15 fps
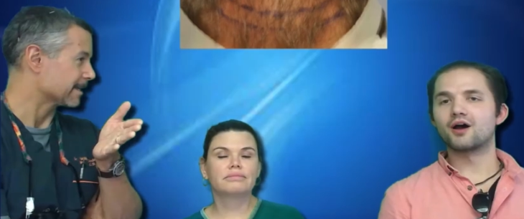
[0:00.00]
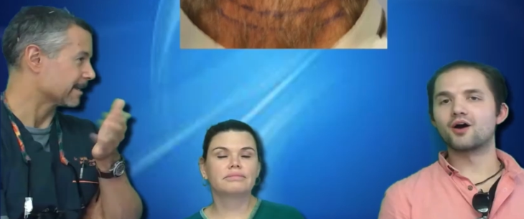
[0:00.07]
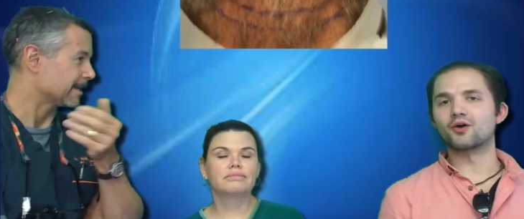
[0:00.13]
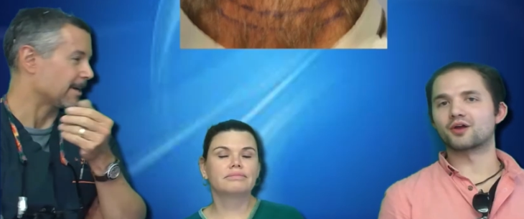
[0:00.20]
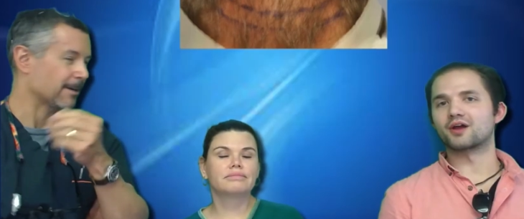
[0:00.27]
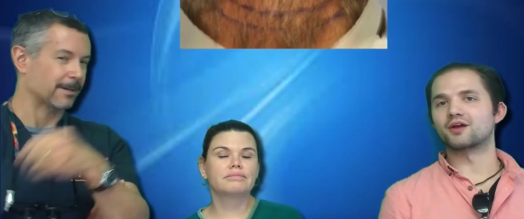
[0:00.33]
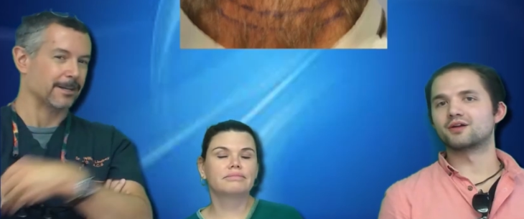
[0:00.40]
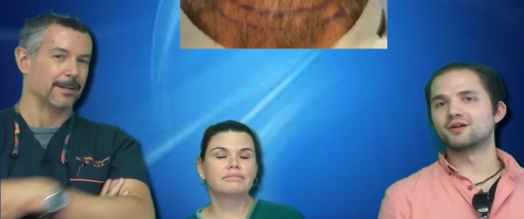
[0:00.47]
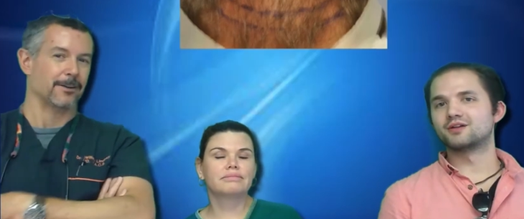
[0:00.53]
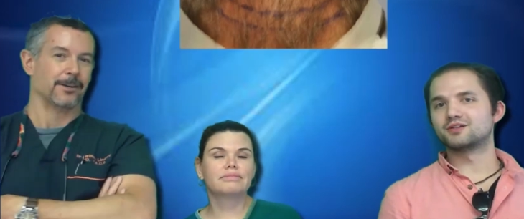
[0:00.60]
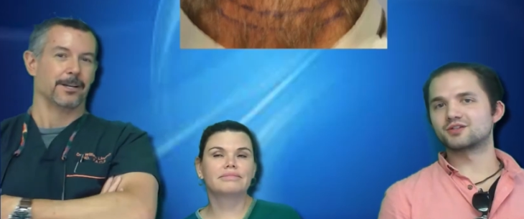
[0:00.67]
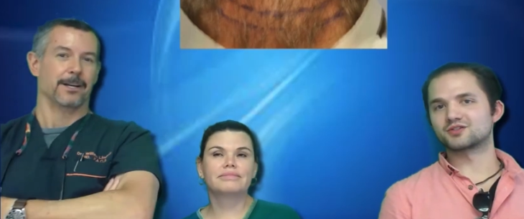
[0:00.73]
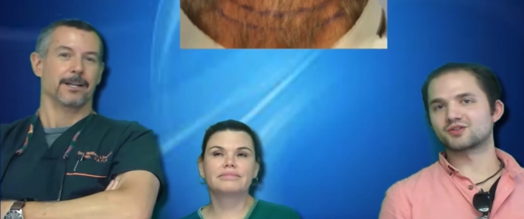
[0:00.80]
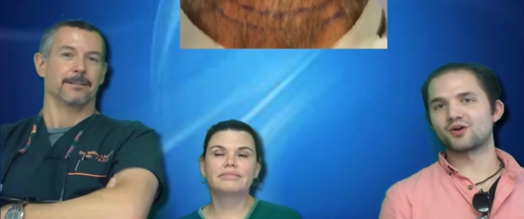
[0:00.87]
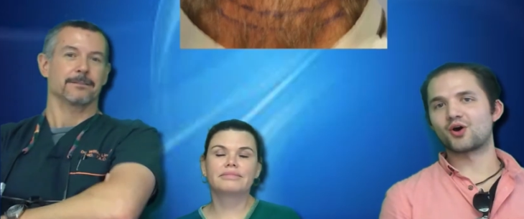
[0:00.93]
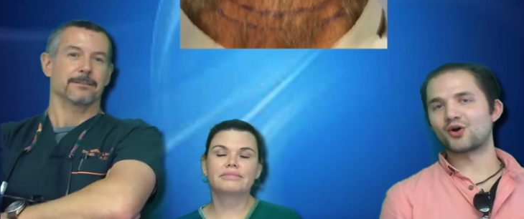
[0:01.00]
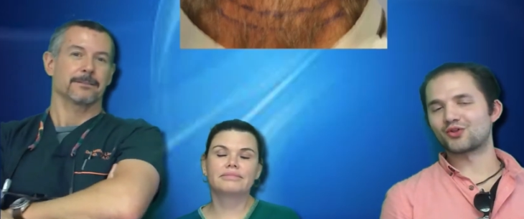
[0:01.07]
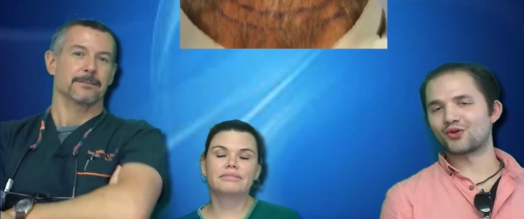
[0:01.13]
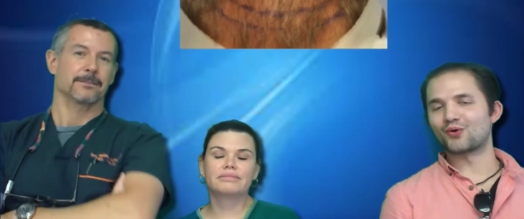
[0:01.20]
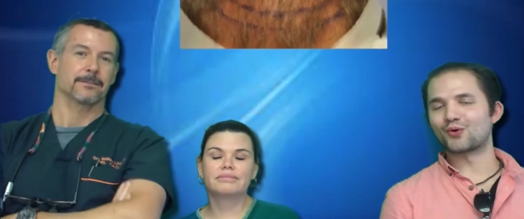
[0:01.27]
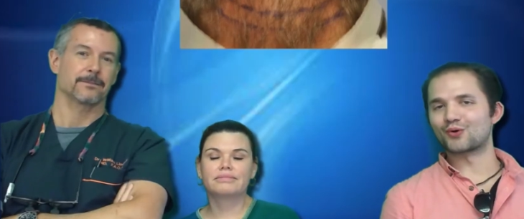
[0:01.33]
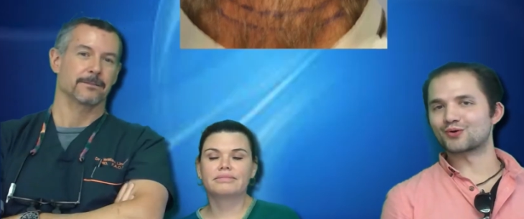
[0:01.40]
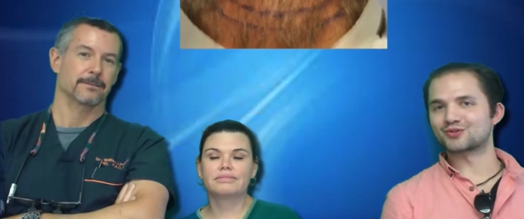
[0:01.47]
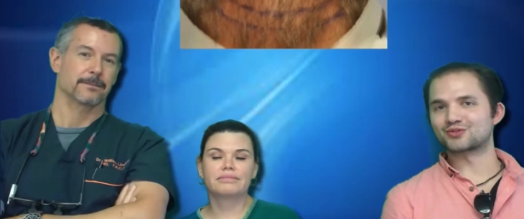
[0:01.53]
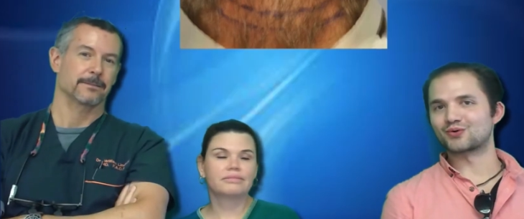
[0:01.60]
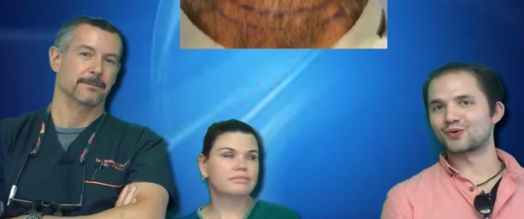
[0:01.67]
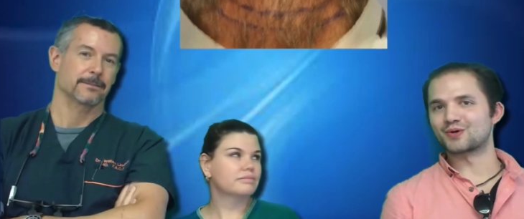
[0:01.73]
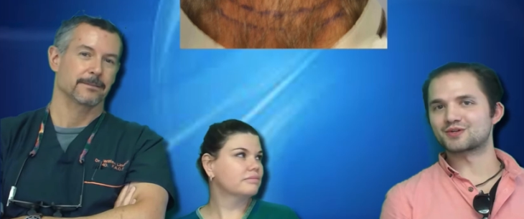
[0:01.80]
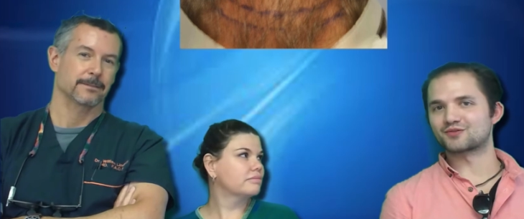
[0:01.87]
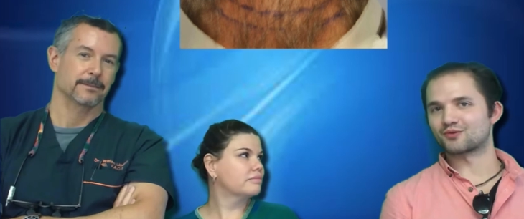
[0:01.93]
Speaker 1: Okay. Okay, okay, just all the horror
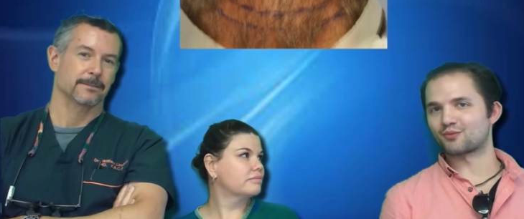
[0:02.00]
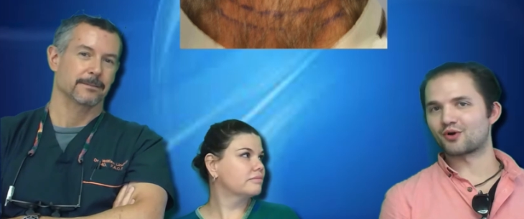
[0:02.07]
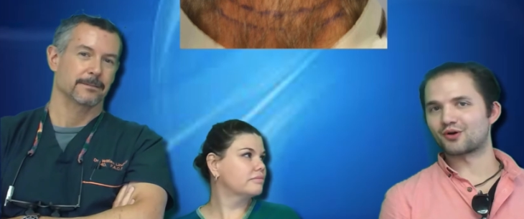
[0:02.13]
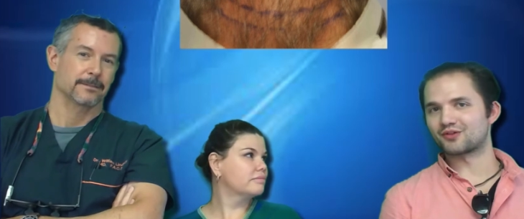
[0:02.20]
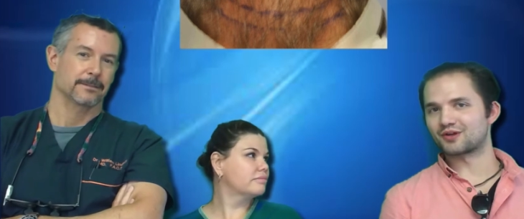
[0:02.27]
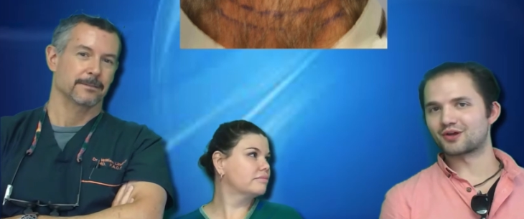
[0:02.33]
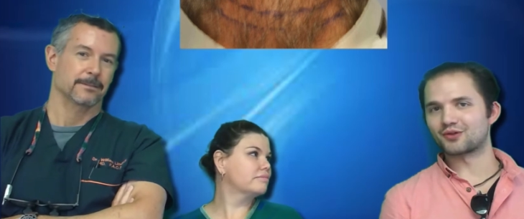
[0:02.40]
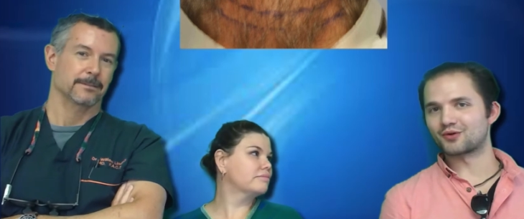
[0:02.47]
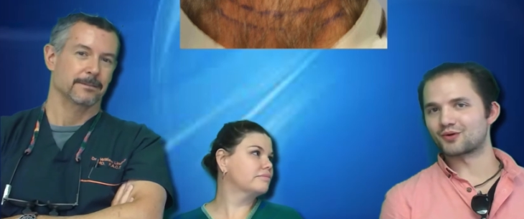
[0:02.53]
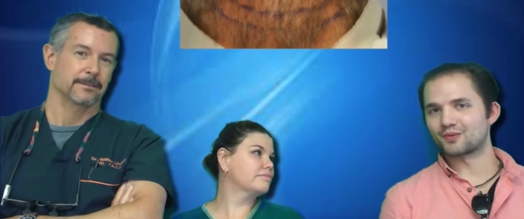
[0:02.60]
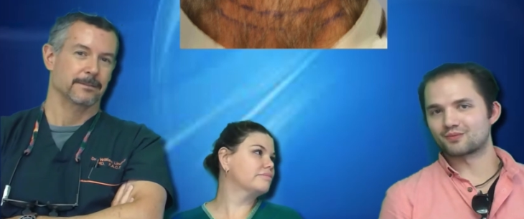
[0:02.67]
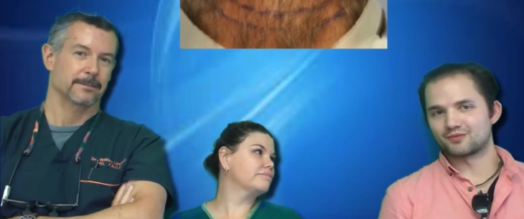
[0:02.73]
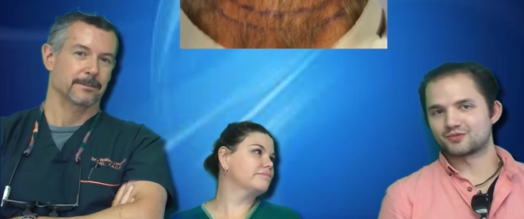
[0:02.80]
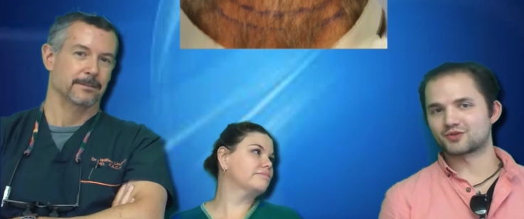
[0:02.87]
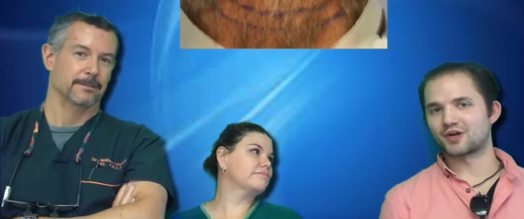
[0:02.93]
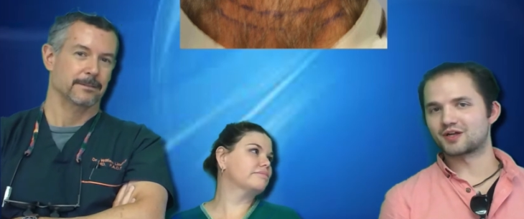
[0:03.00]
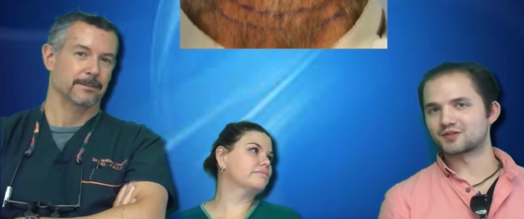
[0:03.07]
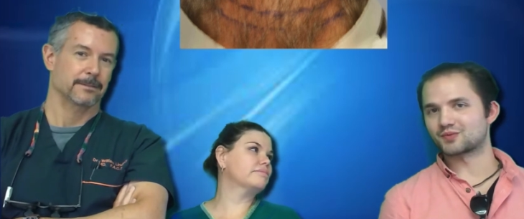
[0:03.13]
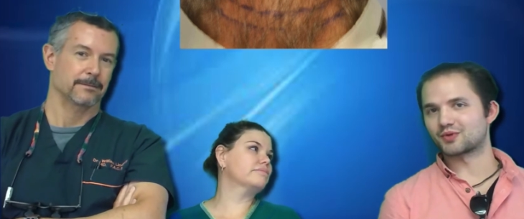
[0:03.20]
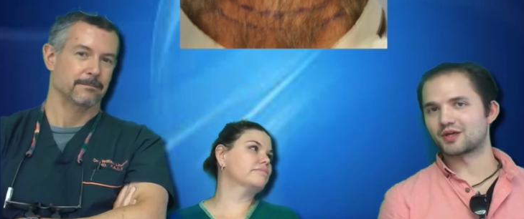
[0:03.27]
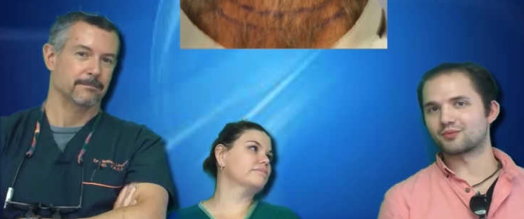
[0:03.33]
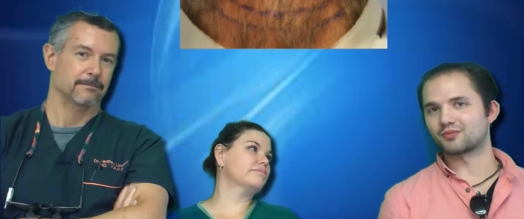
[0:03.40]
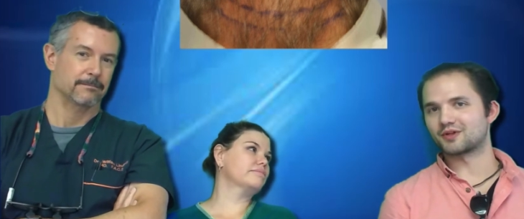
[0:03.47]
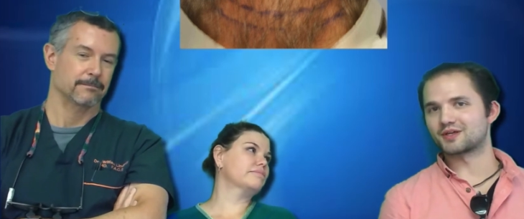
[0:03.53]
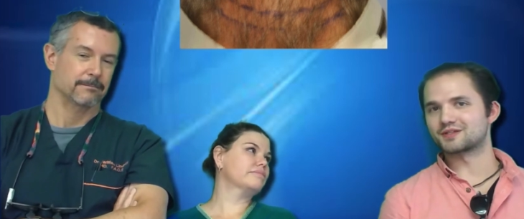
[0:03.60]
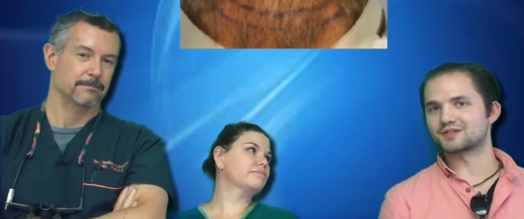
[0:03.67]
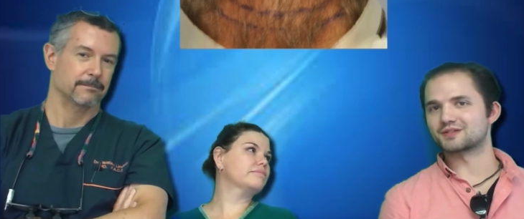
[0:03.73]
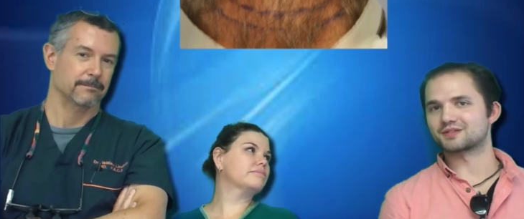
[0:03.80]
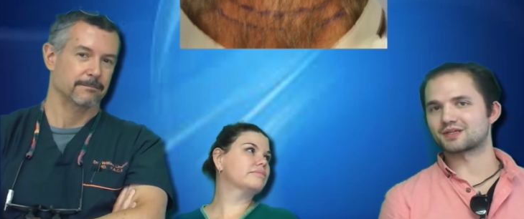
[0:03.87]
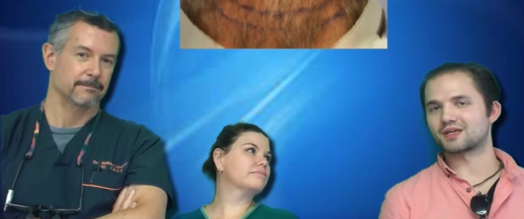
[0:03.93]
stories from all the other transplant
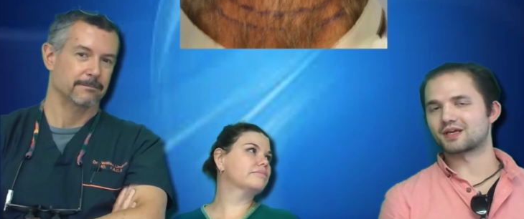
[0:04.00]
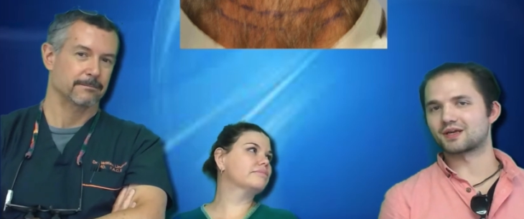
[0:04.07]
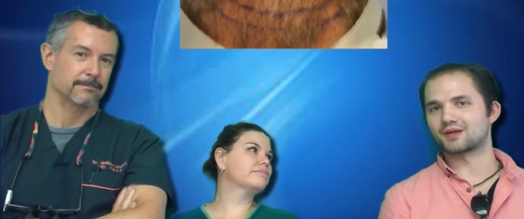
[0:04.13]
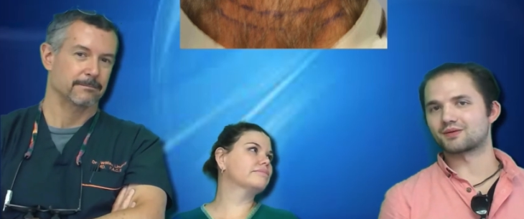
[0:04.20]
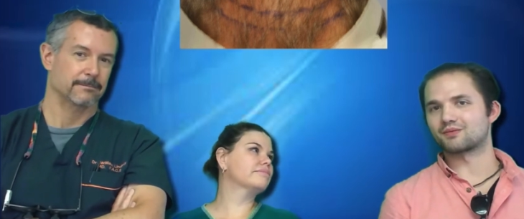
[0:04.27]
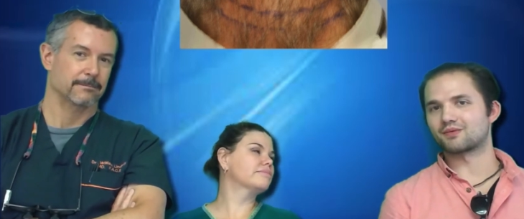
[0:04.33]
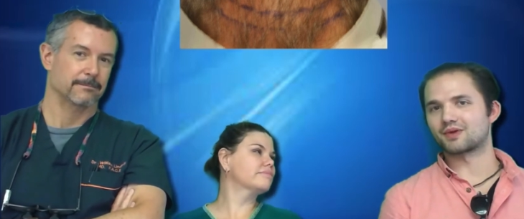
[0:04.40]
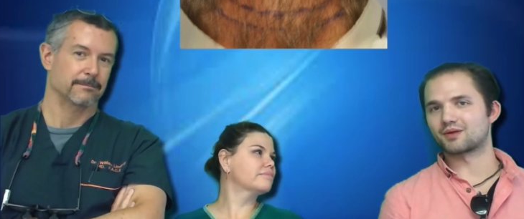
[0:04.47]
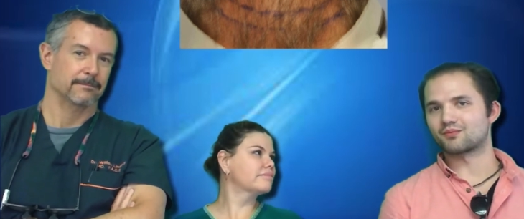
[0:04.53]
places and,